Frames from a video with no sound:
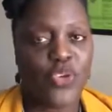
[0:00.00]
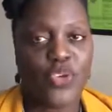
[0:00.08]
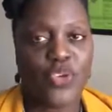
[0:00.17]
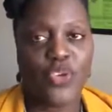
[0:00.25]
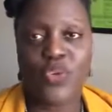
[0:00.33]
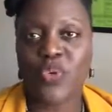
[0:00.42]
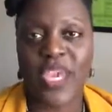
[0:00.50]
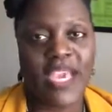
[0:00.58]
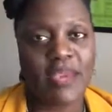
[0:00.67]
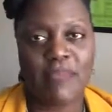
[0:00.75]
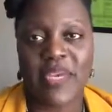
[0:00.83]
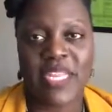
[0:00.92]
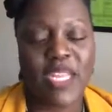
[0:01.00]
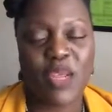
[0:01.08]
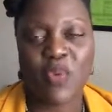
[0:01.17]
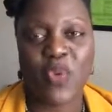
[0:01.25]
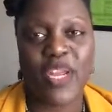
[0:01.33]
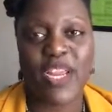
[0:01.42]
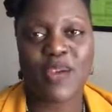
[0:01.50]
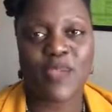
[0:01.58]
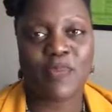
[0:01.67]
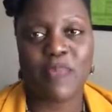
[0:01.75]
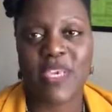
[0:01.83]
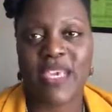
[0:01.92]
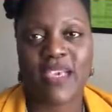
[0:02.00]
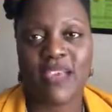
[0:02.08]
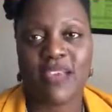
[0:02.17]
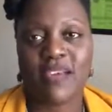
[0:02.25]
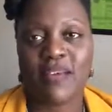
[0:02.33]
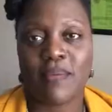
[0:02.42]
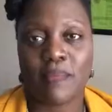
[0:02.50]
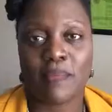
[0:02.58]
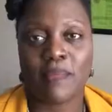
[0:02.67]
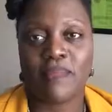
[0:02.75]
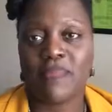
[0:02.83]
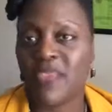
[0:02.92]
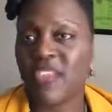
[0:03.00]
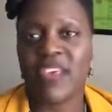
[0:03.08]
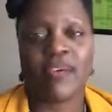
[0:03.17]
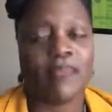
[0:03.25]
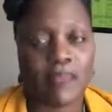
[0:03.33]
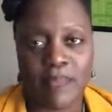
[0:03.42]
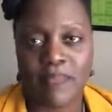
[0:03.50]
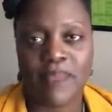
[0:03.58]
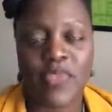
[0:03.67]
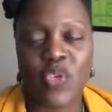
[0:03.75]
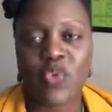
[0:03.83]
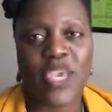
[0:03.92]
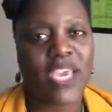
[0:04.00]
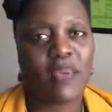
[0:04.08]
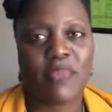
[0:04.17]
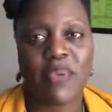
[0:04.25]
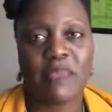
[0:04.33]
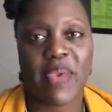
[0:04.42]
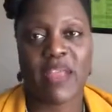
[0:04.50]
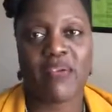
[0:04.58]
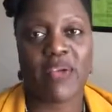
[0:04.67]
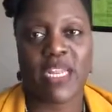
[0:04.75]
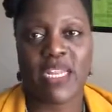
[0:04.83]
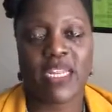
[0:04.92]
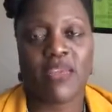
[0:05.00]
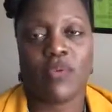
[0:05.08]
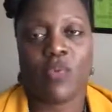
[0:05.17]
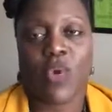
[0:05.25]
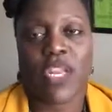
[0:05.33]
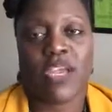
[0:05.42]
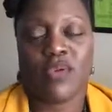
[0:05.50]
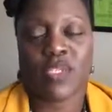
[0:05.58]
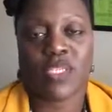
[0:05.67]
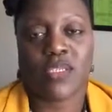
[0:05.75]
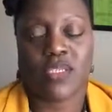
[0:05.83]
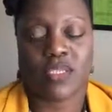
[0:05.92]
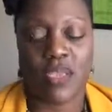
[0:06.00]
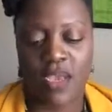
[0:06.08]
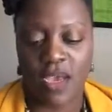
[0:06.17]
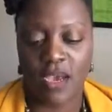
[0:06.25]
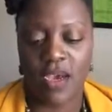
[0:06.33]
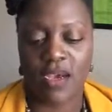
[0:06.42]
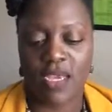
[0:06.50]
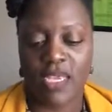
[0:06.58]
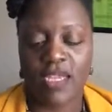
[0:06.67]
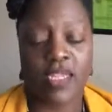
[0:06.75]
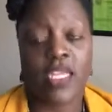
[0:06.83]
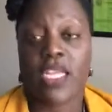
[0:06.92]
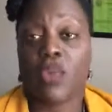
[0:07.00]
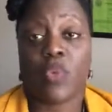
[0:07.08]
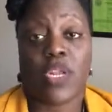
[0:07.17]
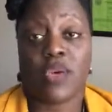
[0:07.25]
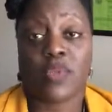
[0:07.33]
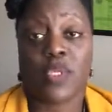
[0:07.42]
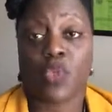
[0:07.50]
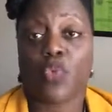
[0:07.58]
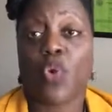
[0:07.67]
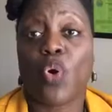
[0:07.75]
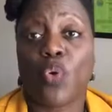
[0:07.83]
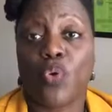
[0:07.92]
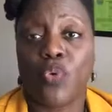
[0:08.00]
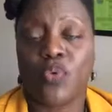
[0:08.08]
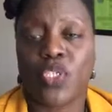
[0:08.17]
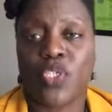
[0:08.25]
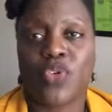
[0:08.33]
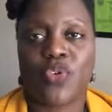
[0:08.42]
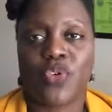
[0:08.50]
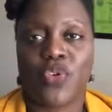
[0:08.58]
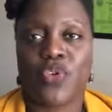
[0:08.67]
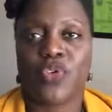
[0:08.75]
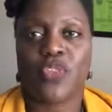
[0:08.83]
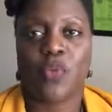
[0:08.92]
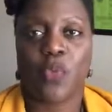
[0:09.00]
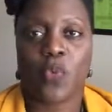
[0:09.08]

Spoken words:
you can't beat anyone else being them. You can't be better at anyone else's anyone else's role. You're the